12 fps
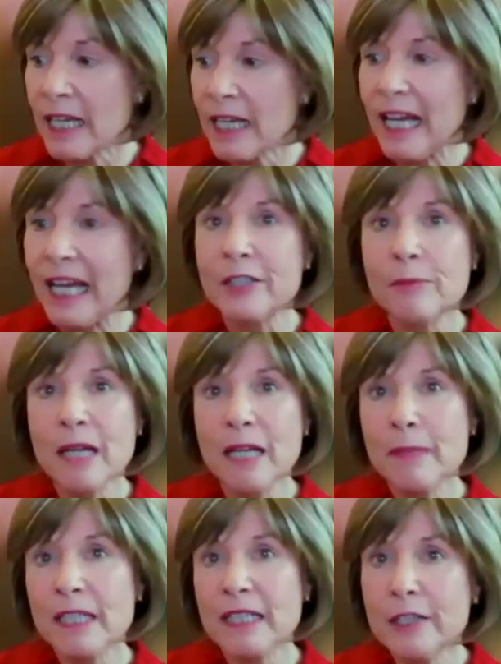and maybe
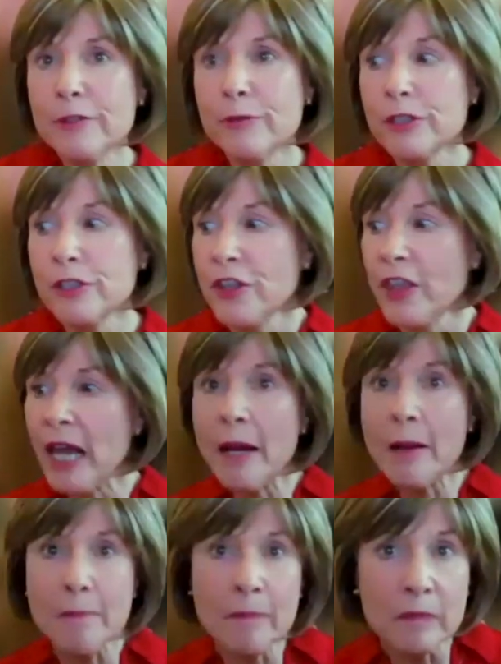interest
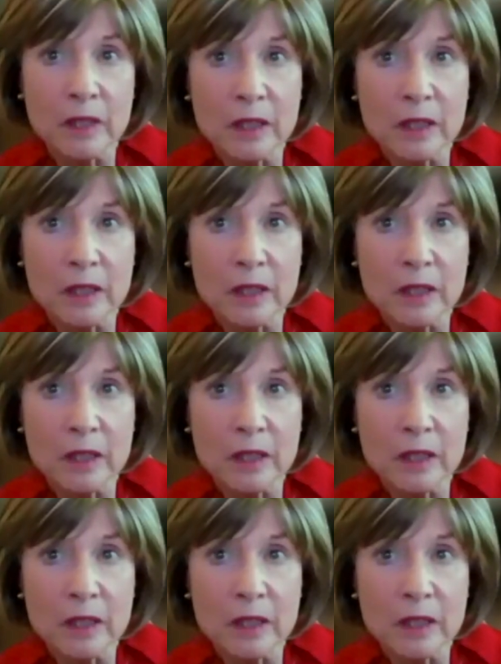them